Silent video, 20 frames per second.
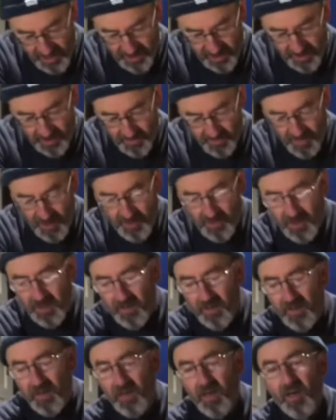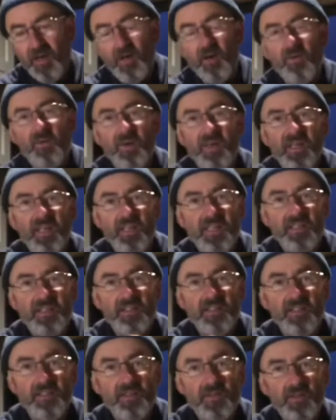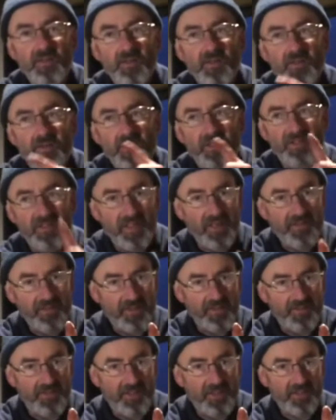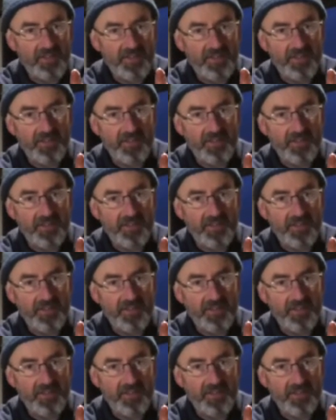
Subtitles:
our mower, we need to, safety first,